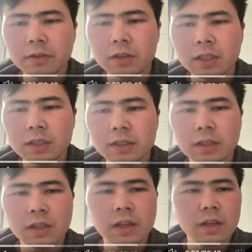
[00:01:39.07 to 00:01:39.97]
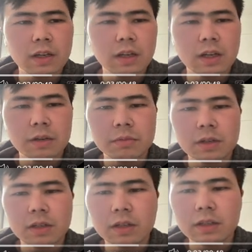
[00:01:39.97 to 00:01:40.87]
for this
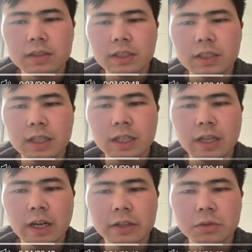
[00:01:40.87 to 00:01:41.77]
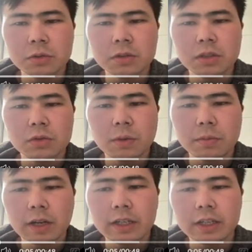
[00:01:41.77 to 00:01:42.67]
seasonal data, I choose to
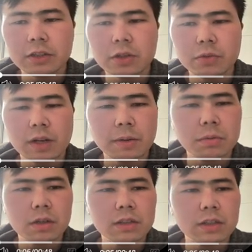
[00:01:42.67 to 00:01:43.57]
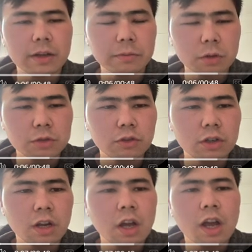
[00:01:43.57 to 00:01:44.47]
apply this visual approach for
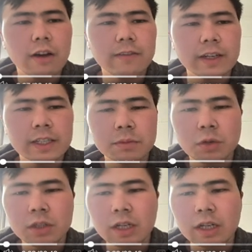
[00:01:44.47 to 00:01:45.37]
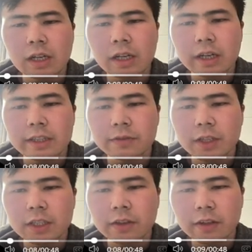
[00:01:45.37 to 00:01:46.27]
finding model
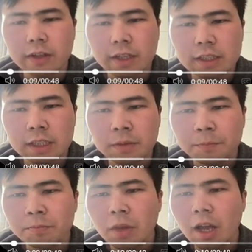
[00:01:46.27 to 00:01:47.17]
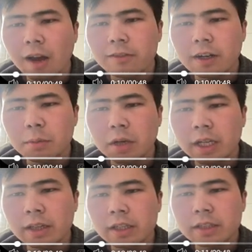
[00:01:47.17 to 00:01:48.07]
specification. After
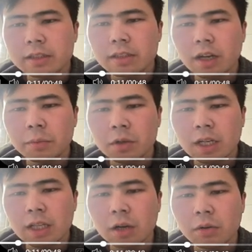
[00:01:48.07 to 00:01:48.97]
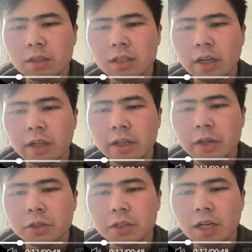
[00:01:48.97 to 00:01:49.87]
applying this model, there was a
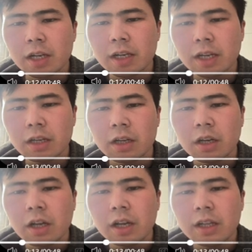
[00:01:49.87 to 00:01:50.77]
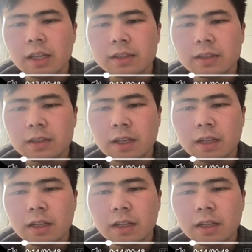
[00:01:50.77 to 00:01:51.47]
huge leg in the seasonal